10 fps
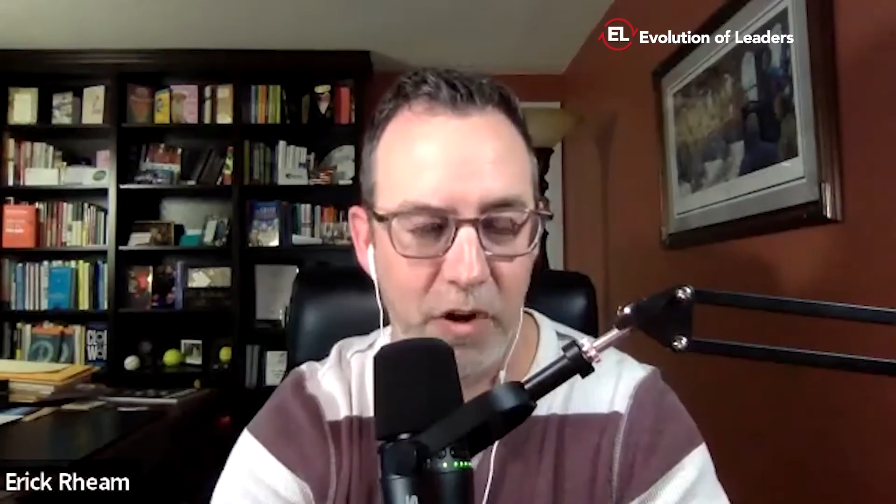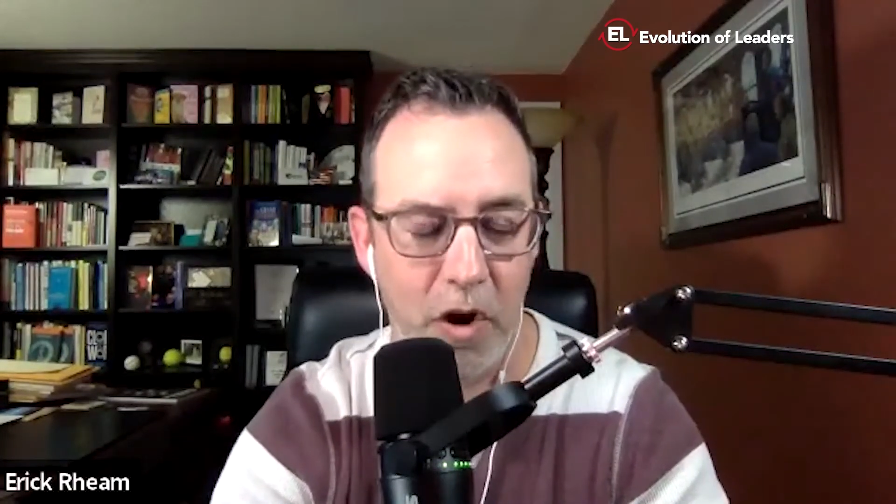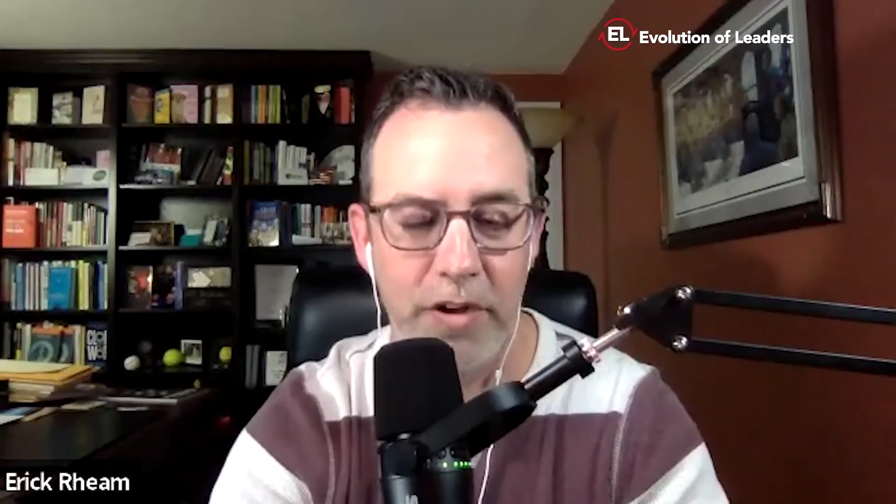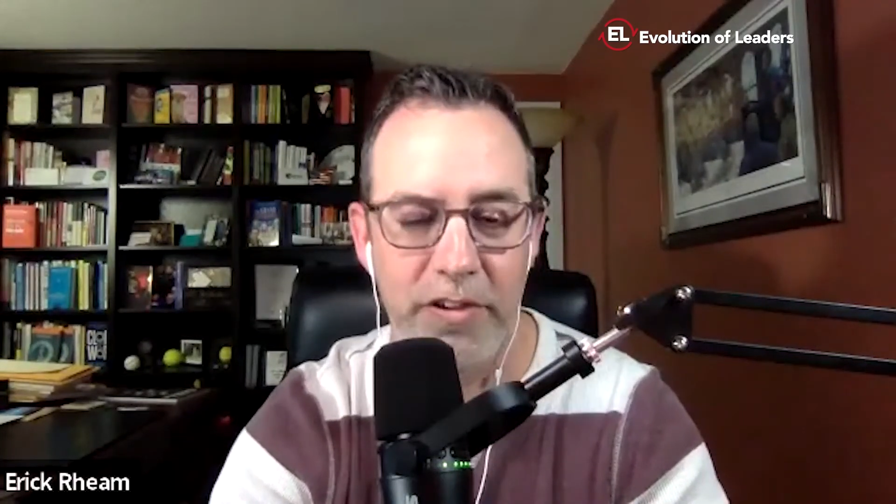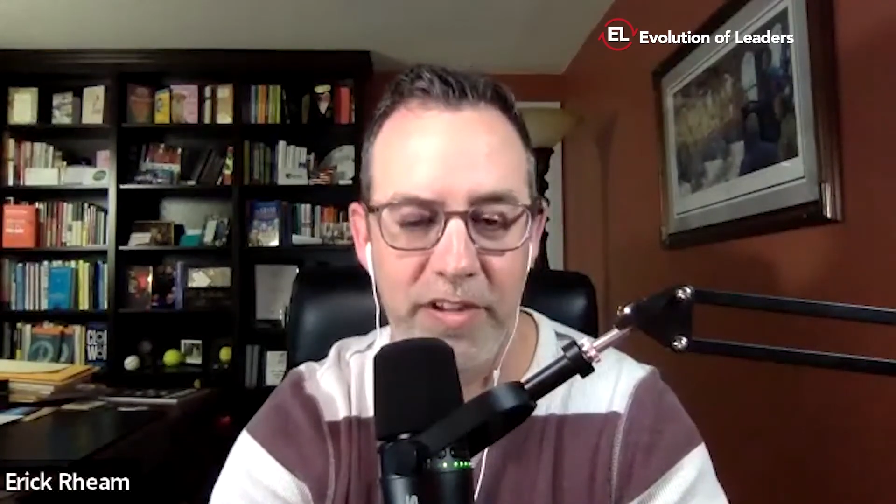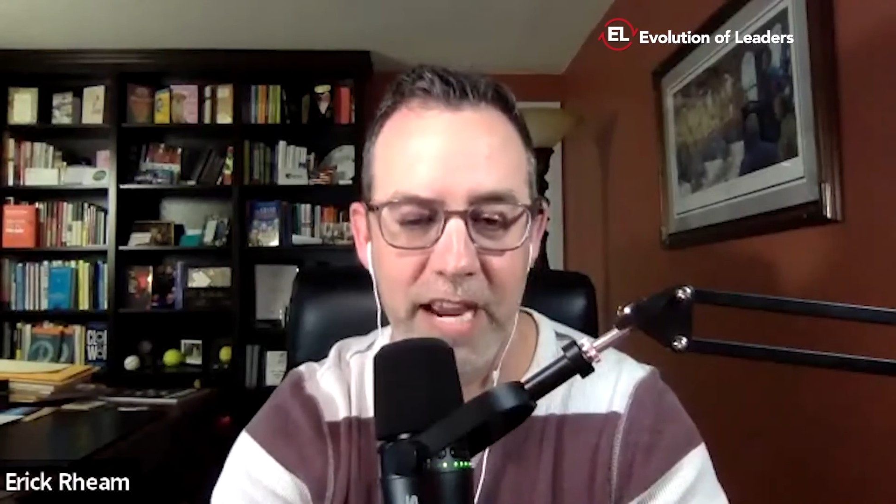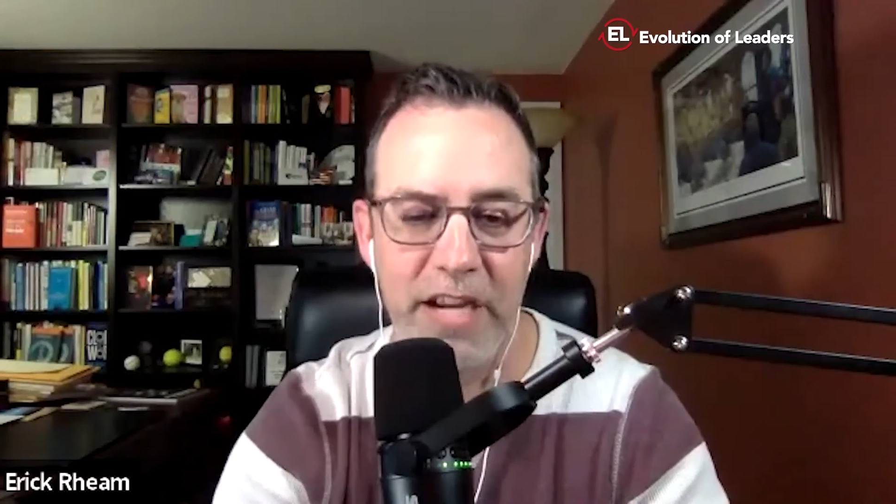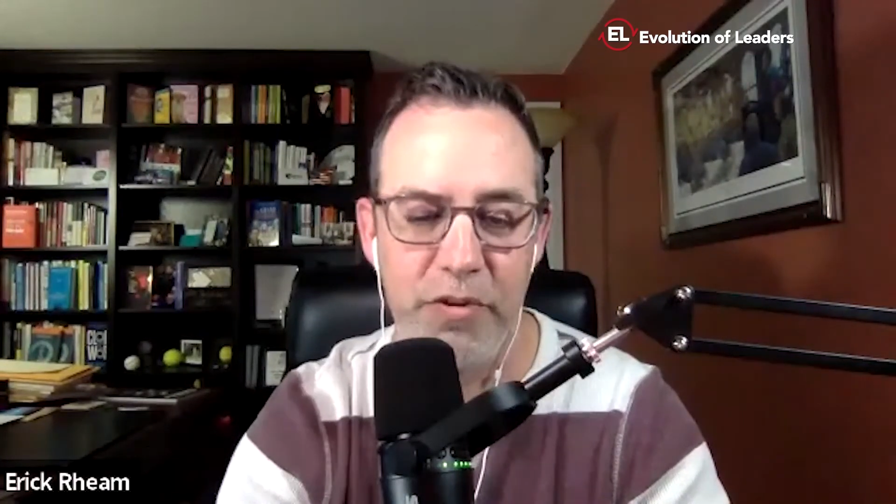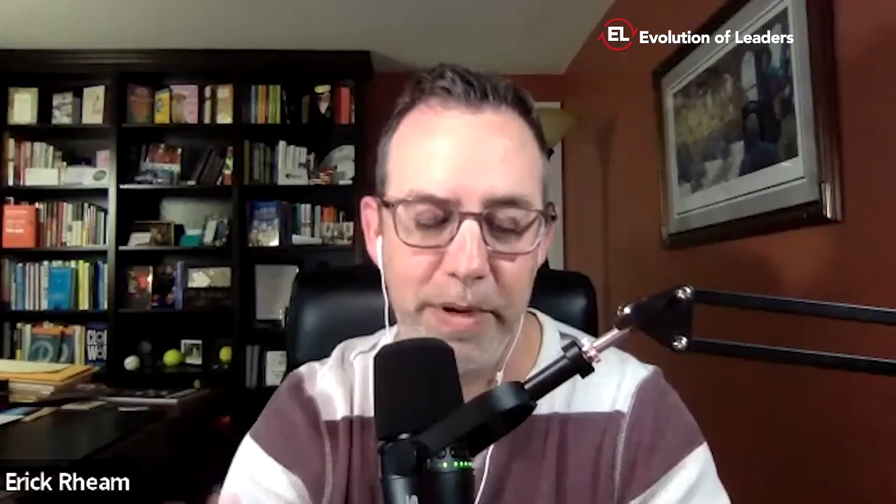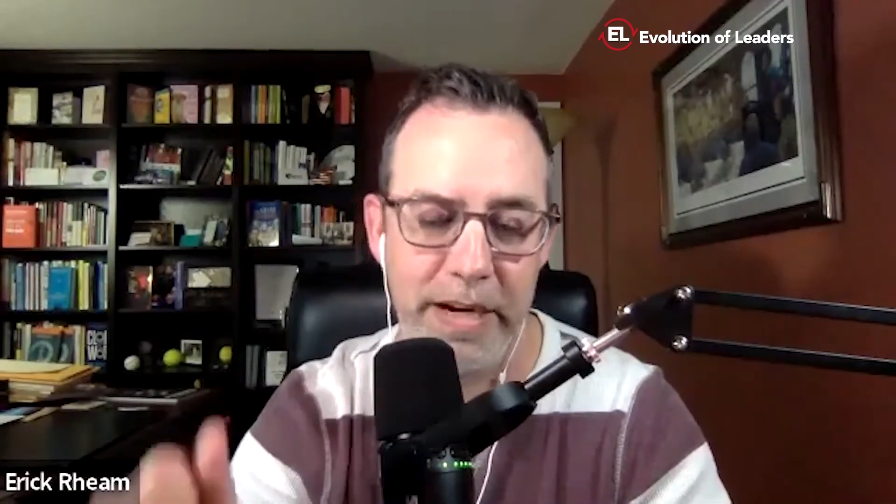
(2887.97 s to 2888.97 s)
on
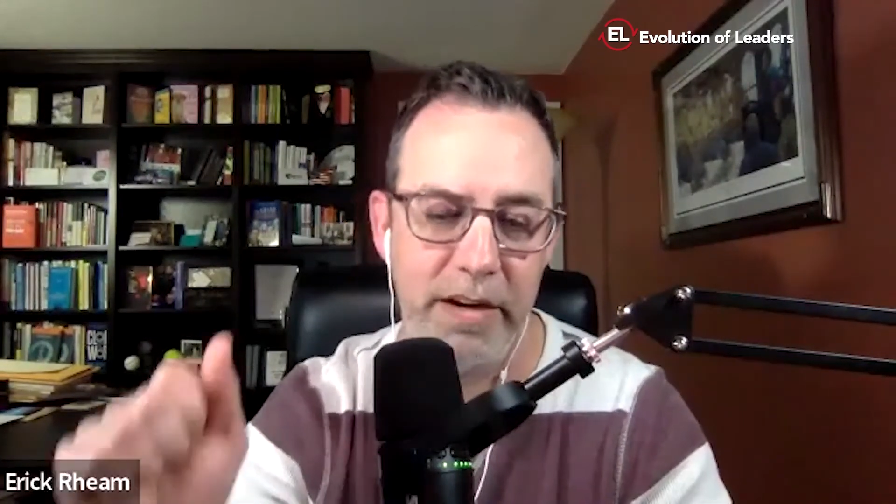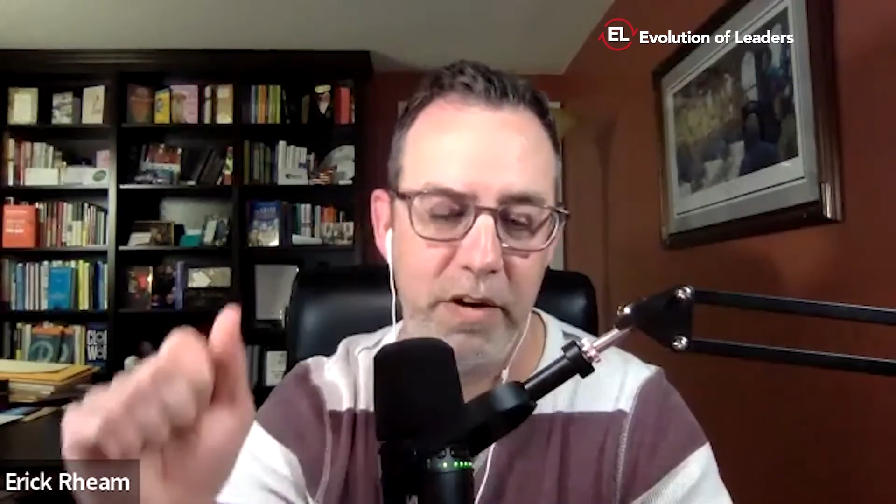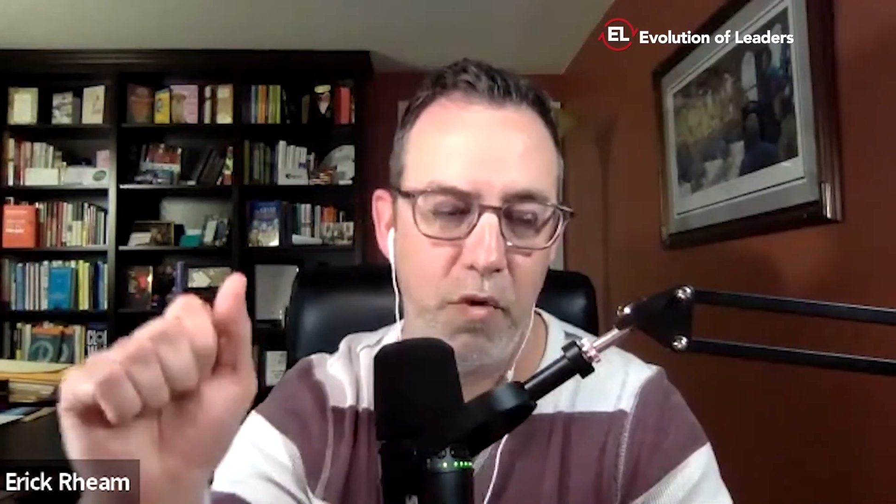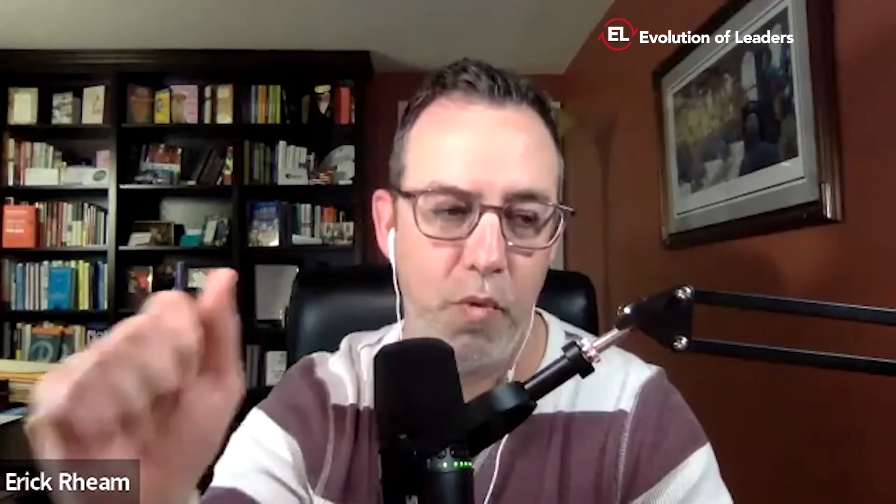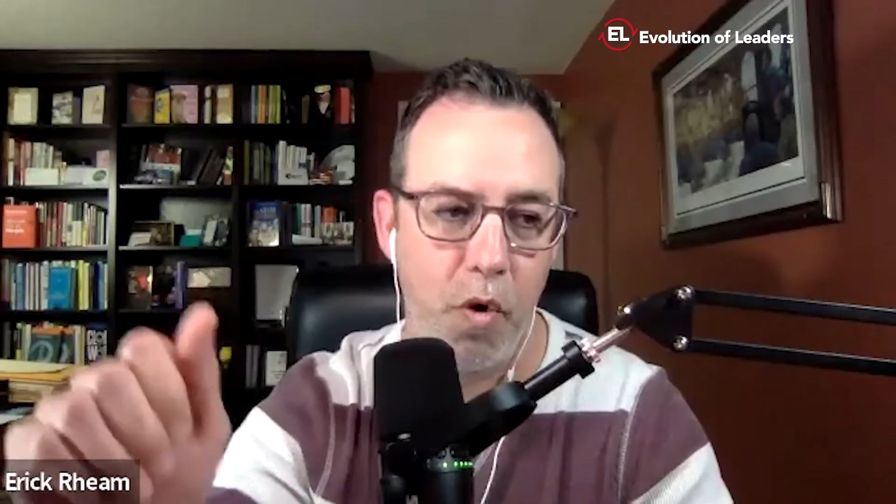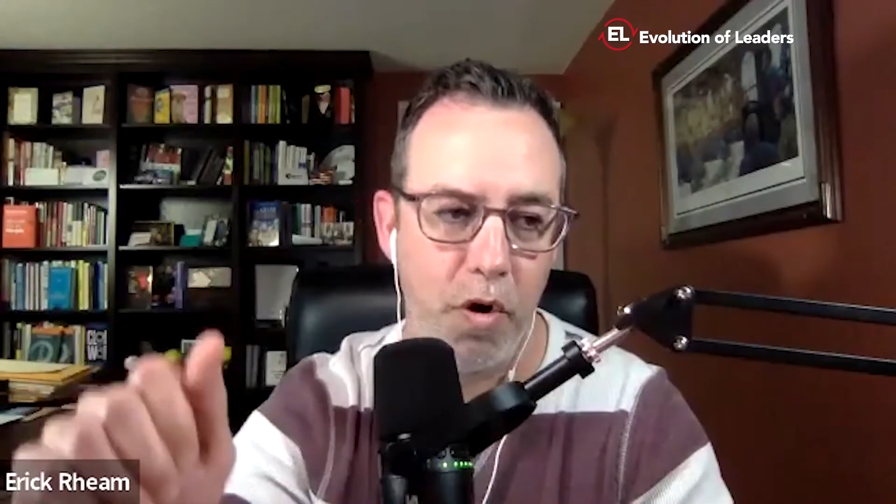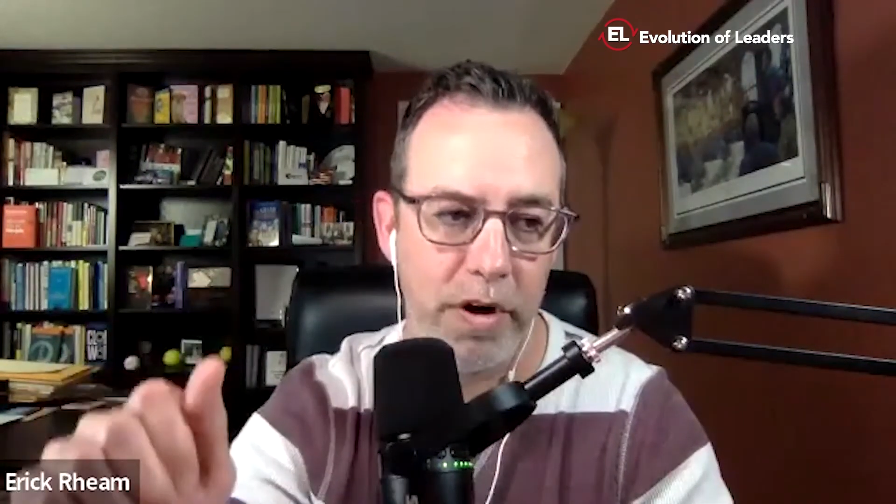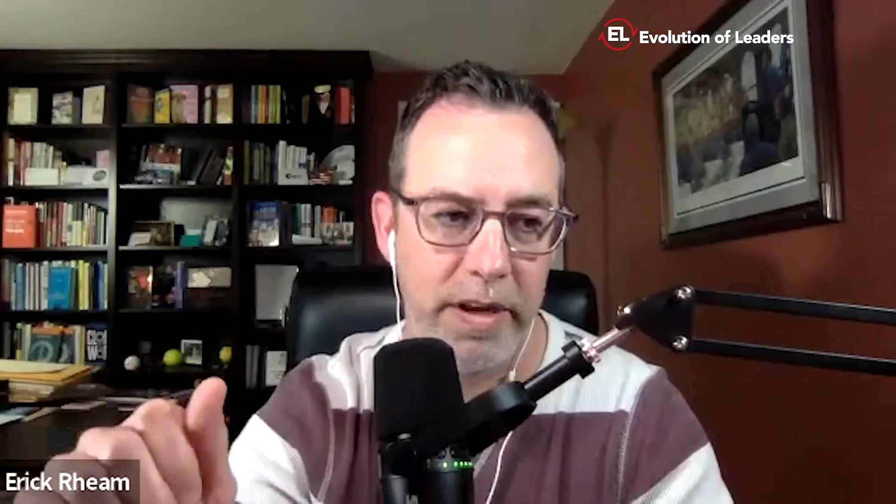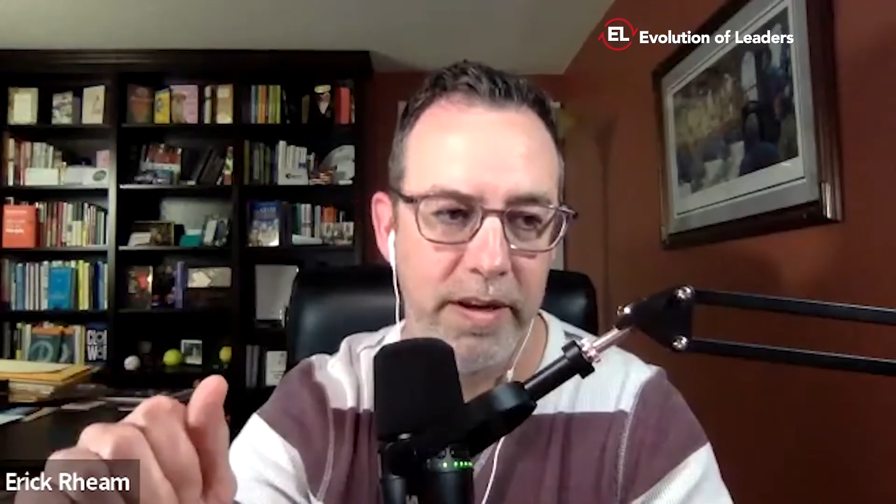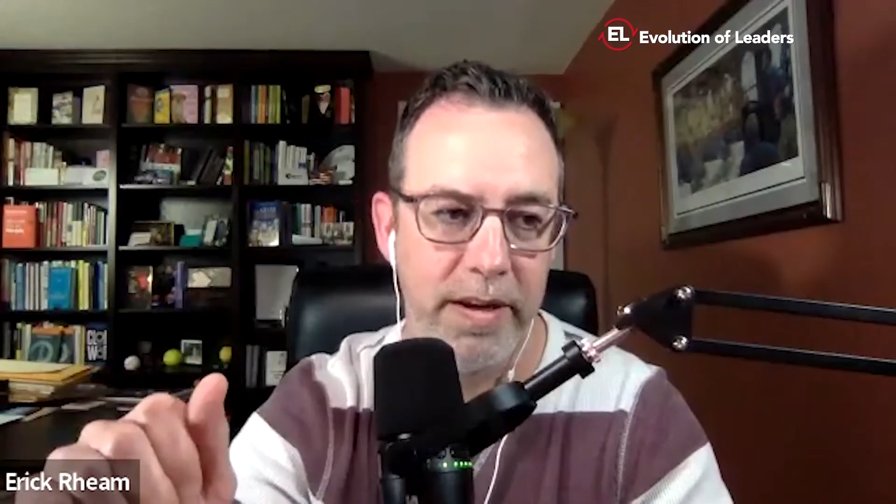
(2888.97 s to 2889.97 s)
stage being
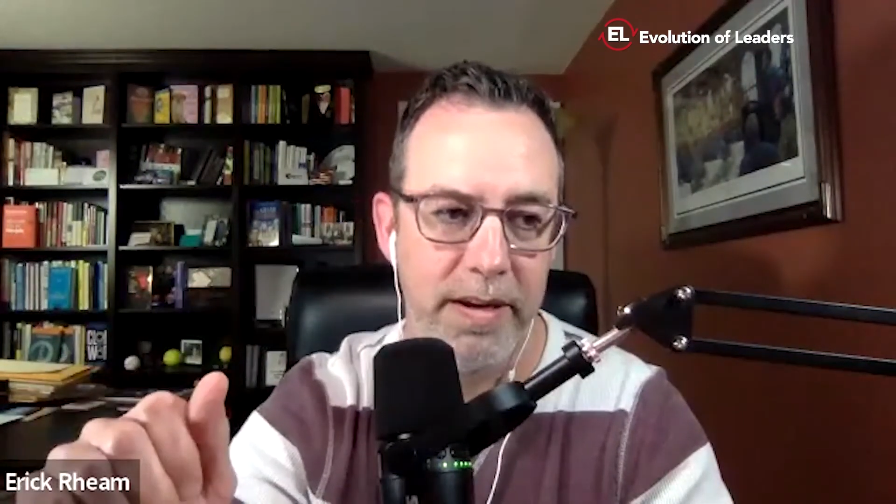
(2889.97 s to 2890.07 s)
awarded